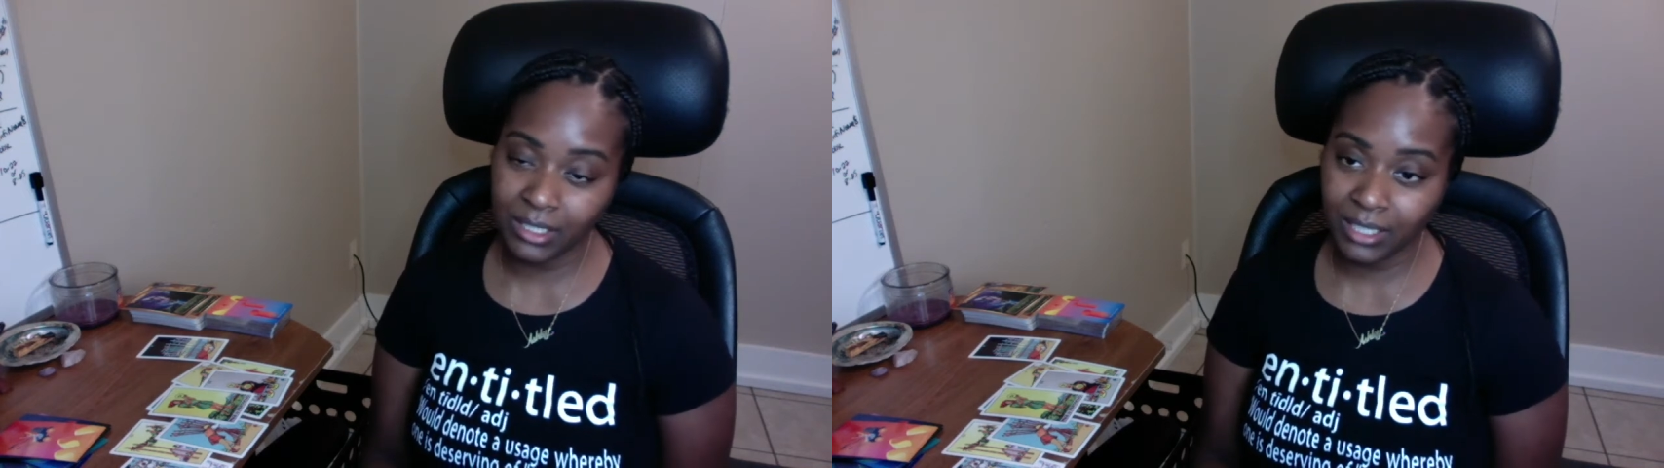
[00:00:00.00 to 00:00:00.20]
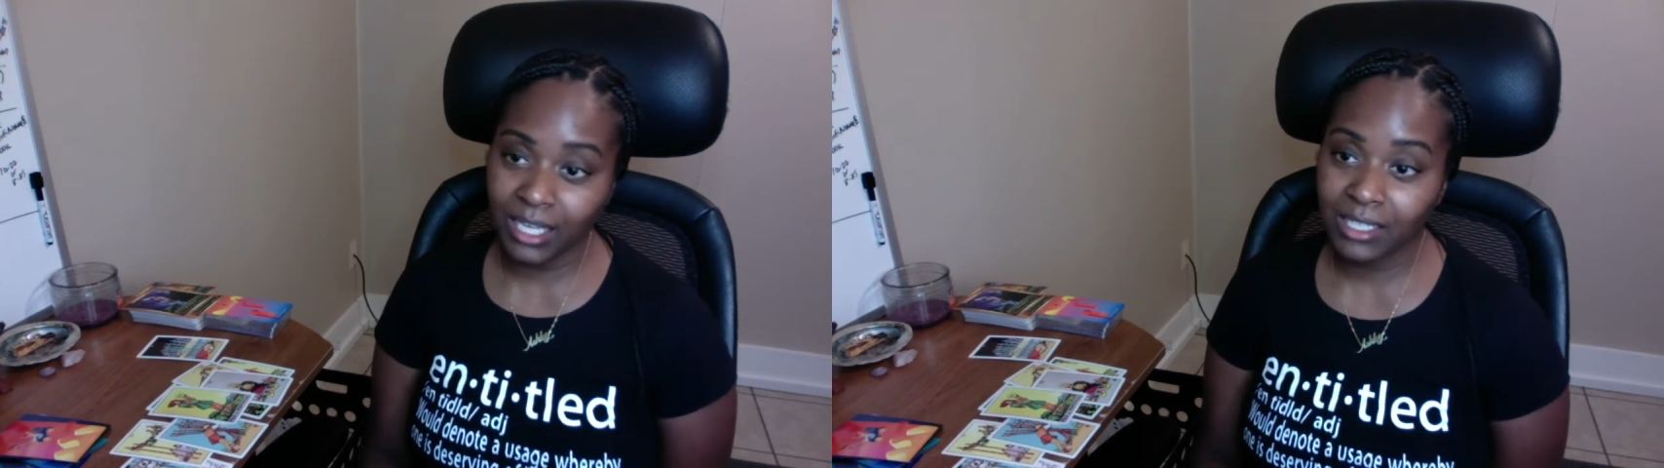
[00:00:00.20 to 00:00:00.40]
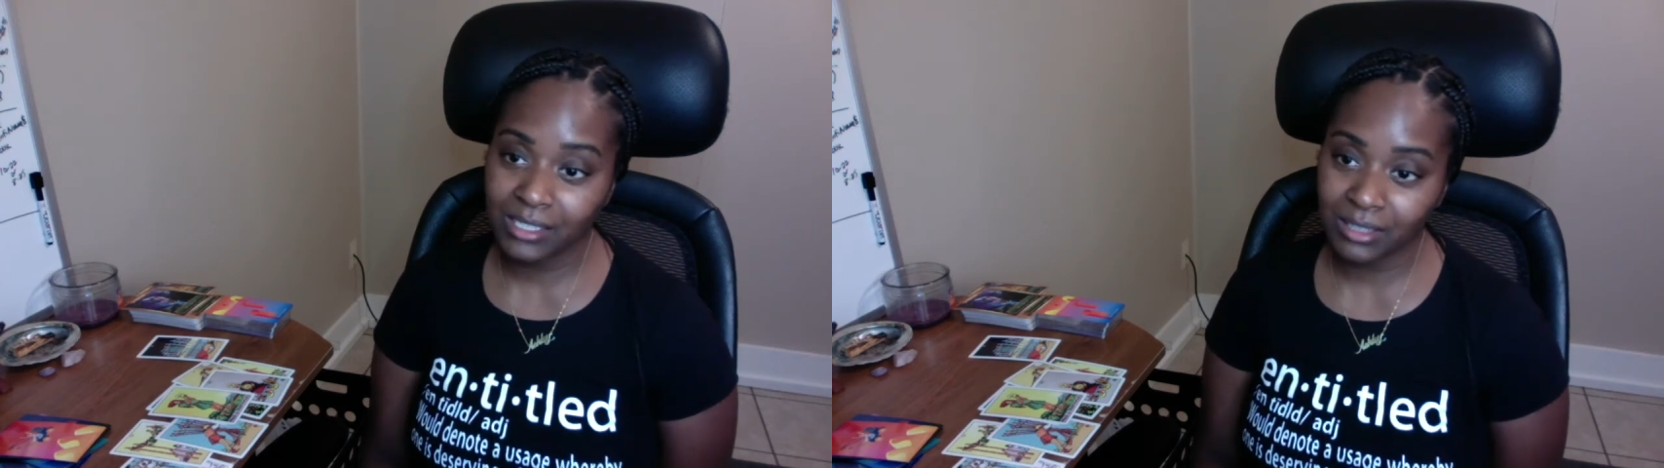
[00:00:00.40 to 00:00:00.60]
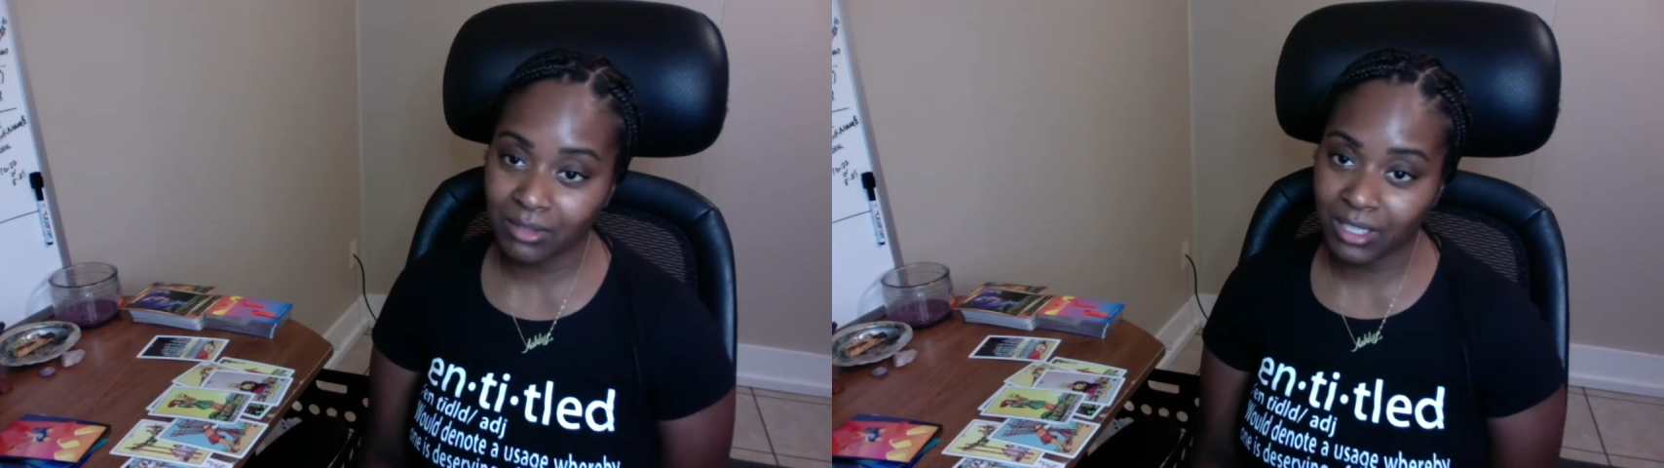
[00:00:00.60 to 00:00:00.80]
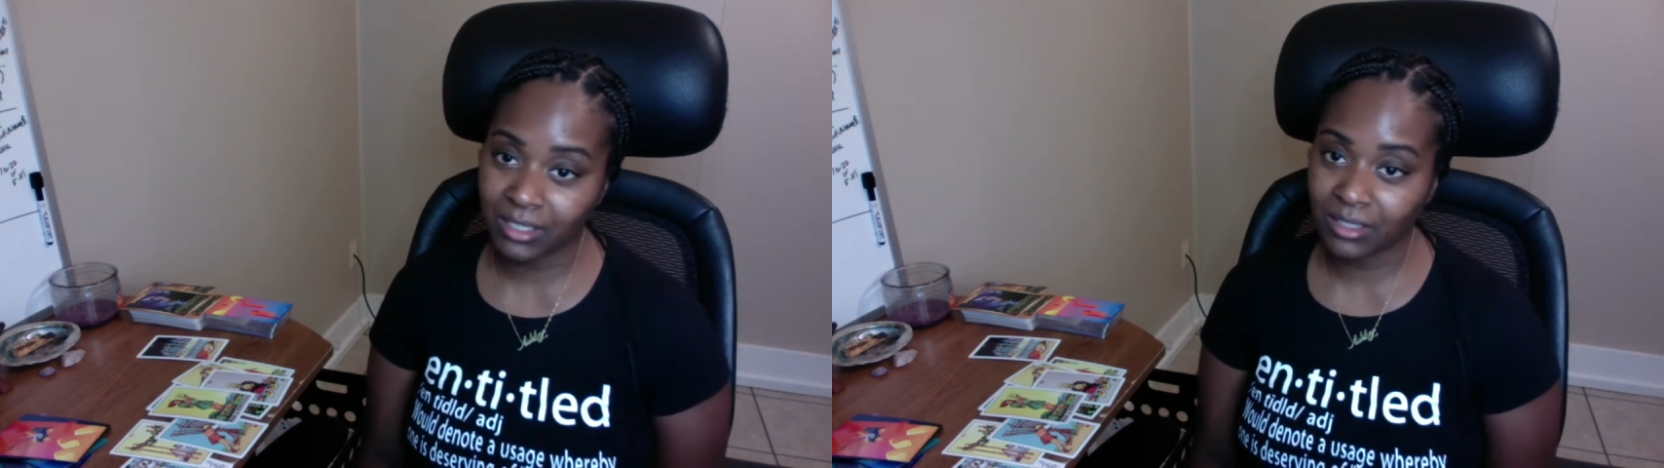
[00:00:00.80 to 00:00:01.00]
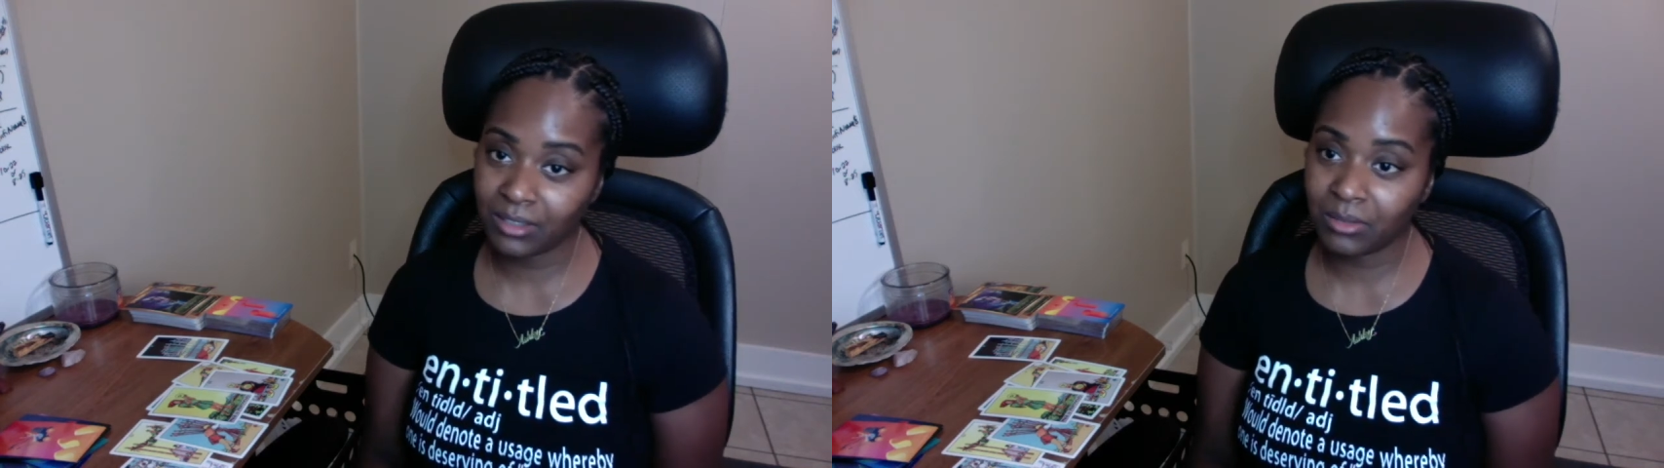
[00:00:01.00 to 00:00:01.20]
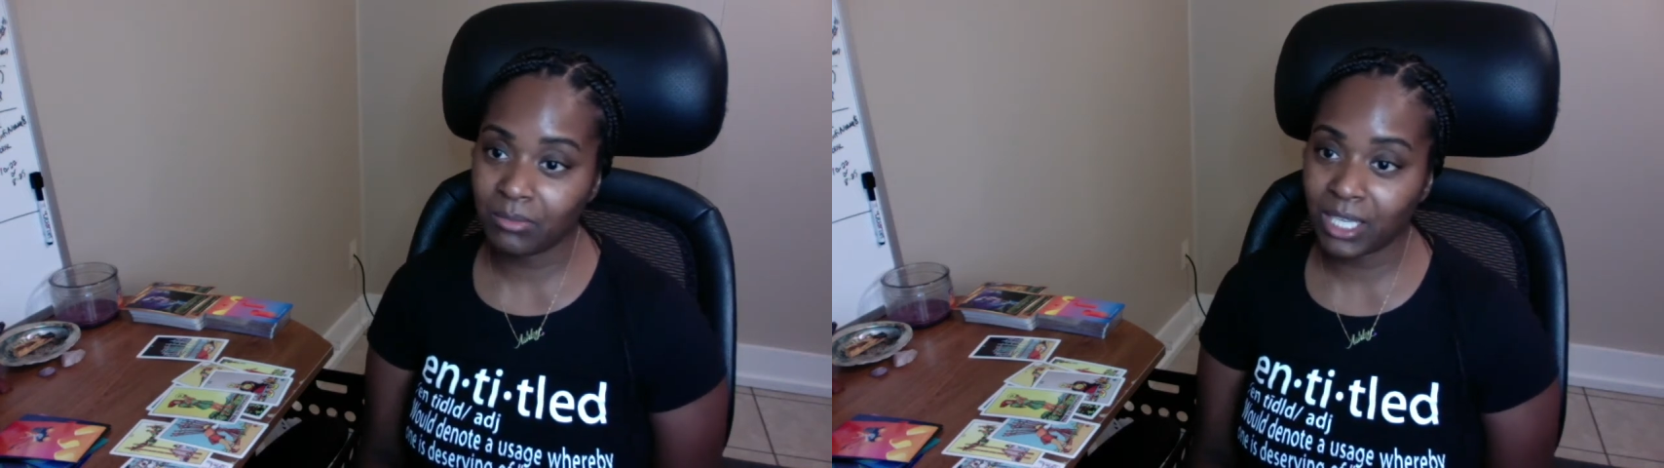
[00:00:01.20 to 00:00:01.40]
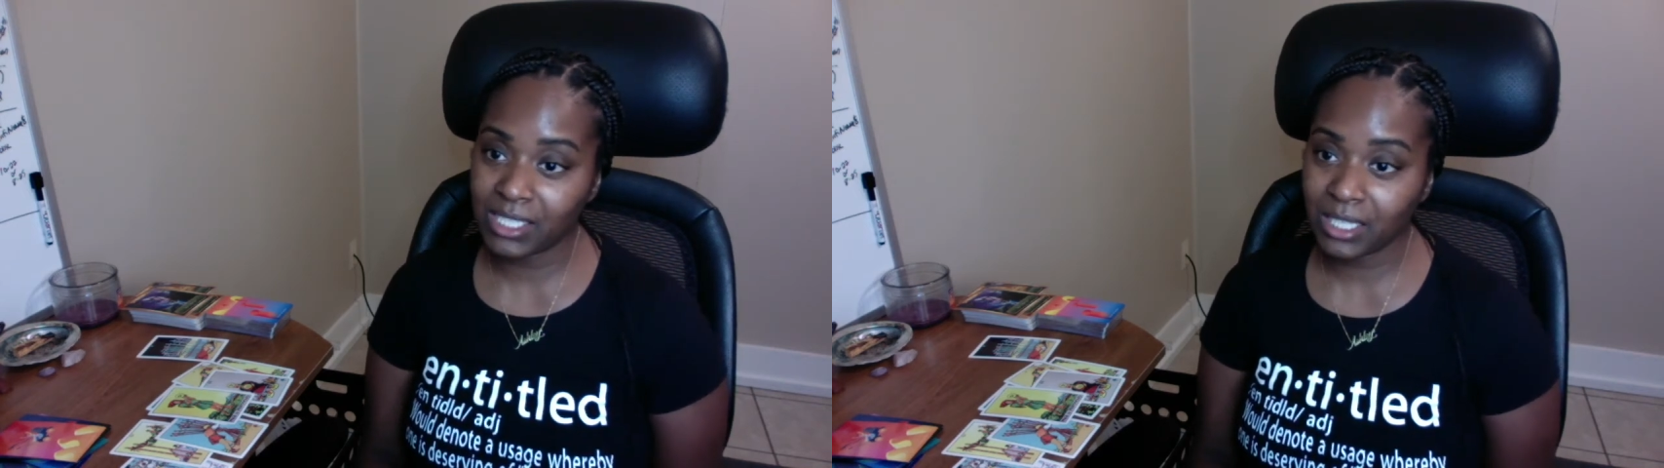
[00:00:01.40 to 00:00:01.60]
I can see why the
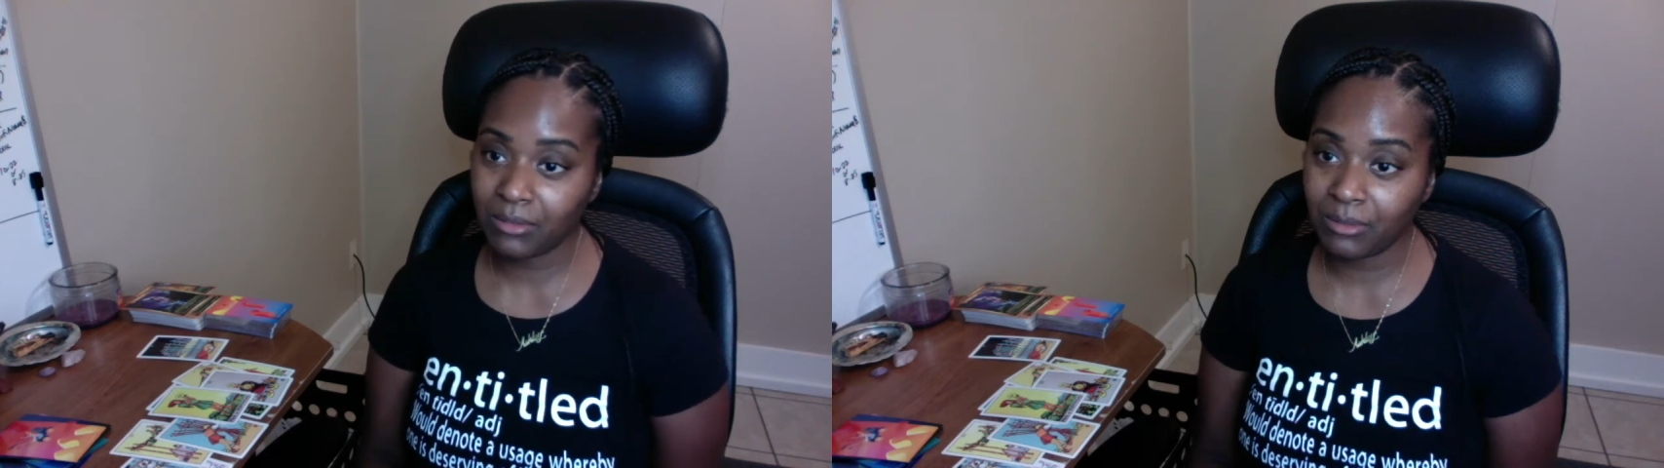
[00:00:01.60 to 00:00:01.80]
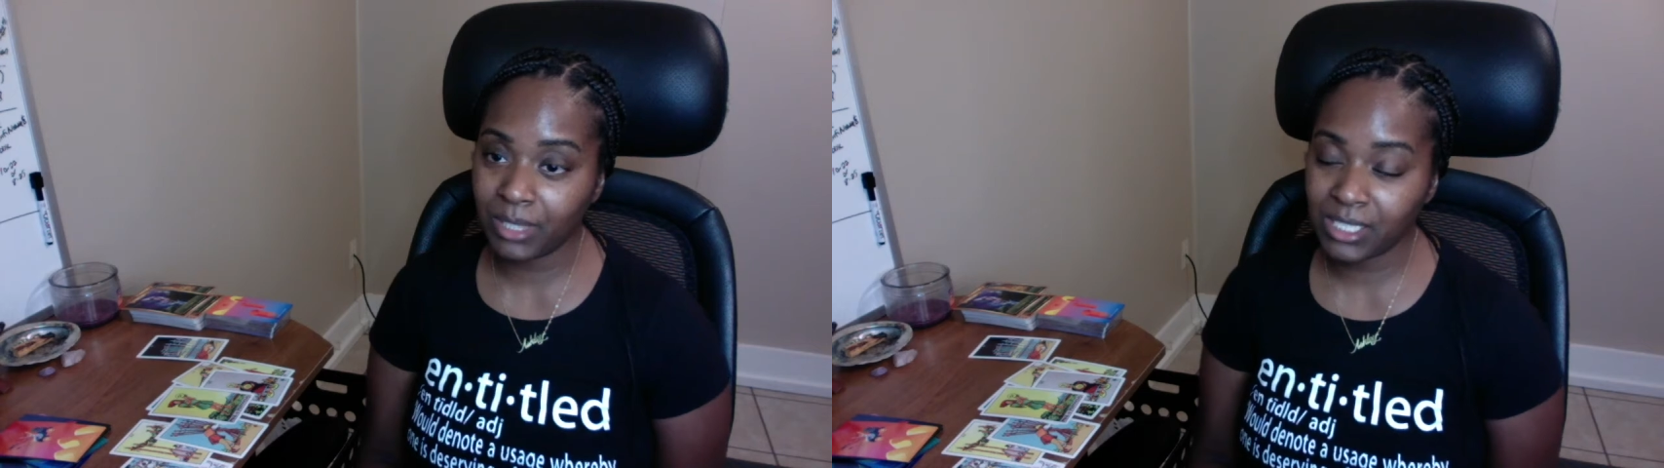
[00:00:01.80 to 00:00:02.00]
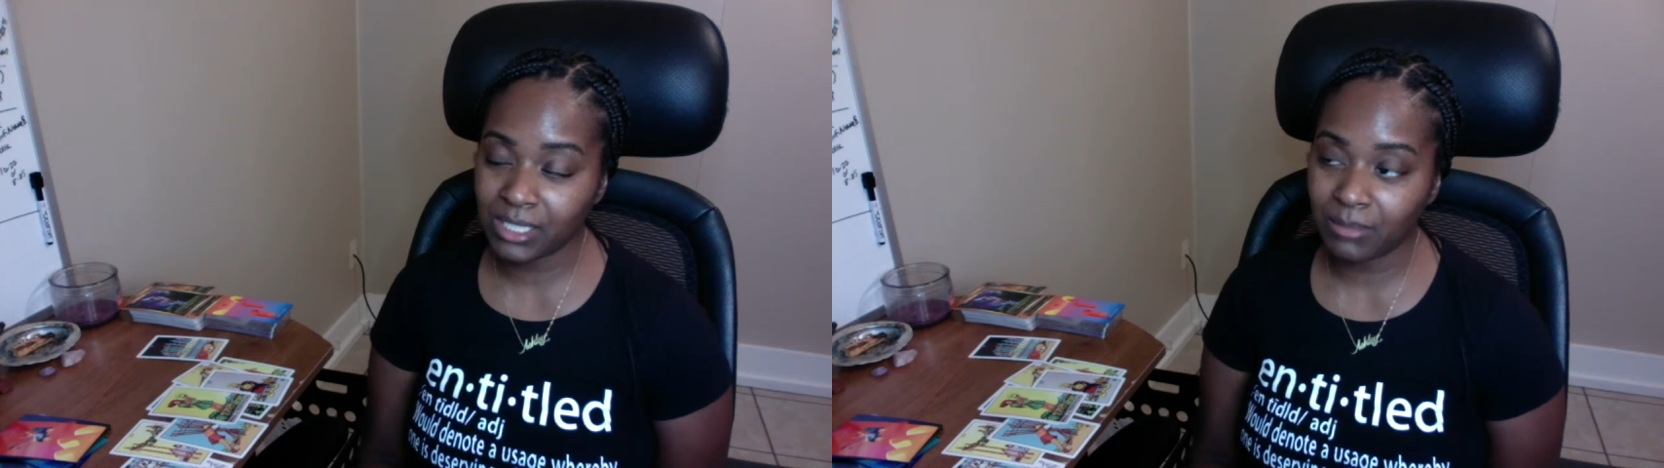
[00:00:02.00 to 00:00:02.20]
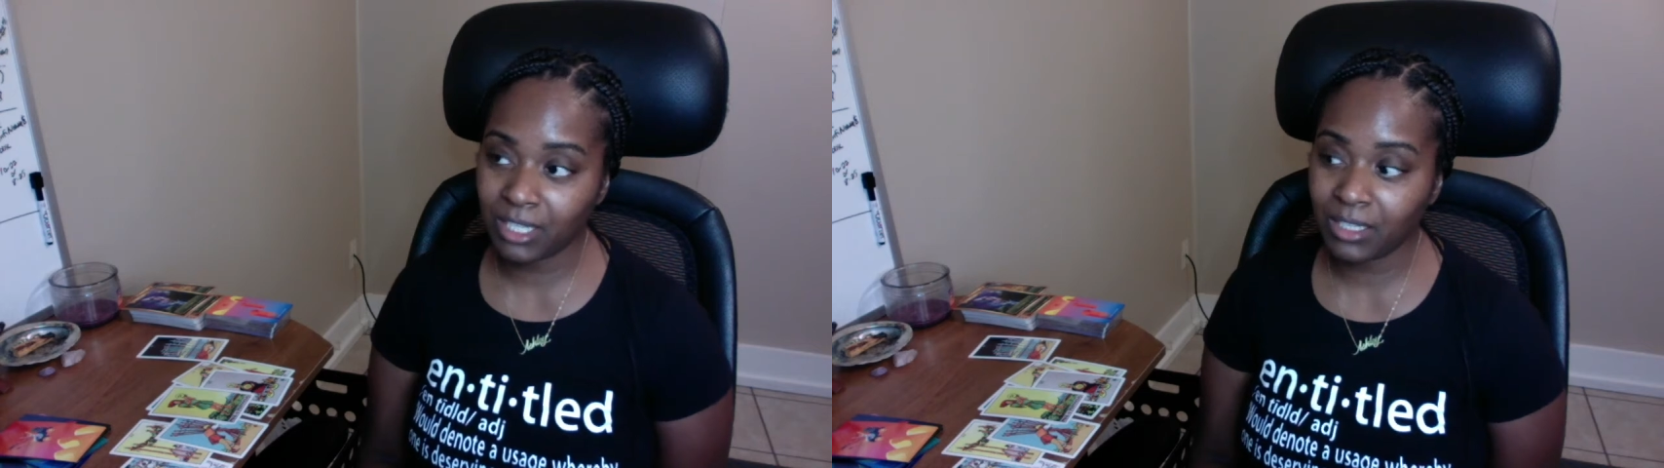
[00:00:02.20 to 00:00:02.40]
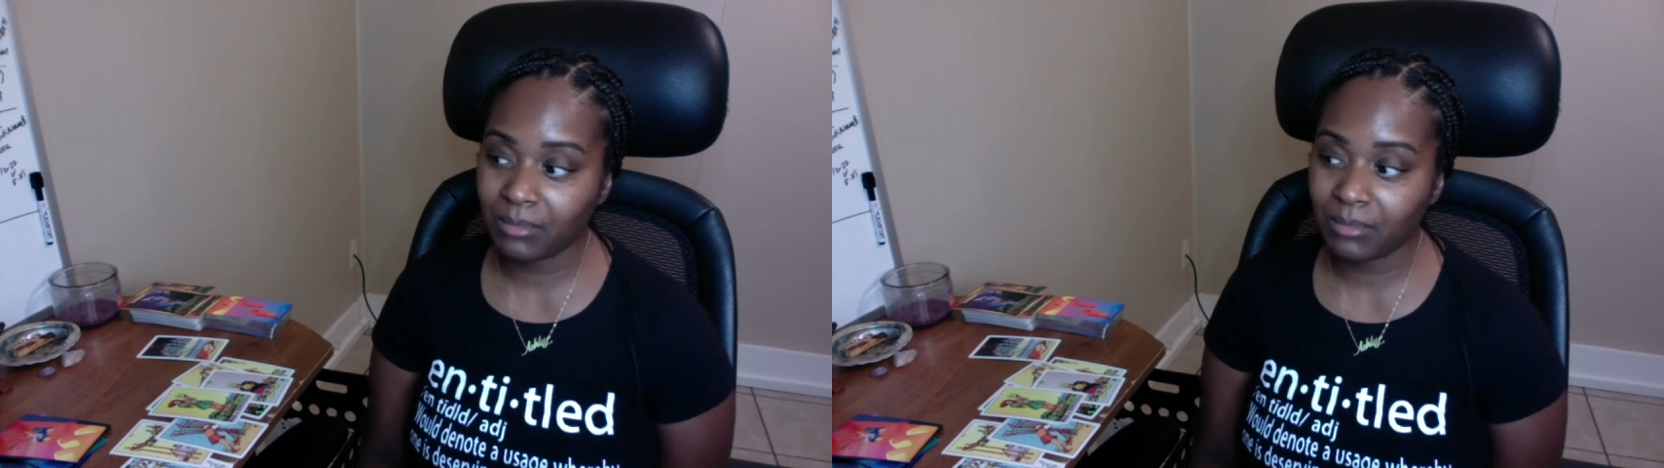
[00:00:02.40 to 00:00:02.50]
masculine would be intimidated,